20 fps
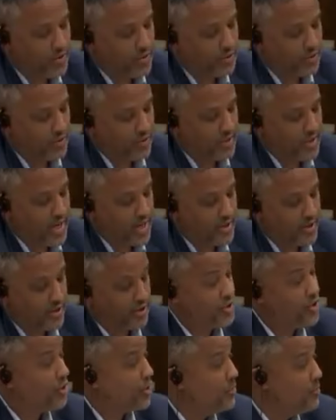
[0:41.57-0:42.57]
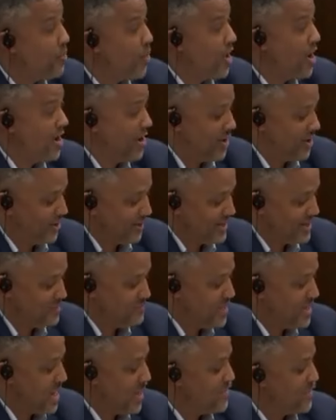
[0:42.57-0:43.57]
you that your turmoil
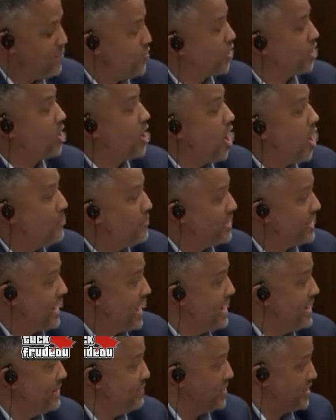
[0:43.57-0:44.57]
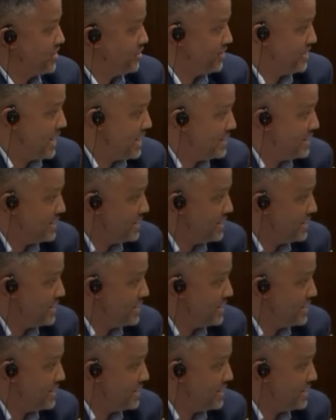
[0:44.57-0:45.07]
is becoming more complicated with your...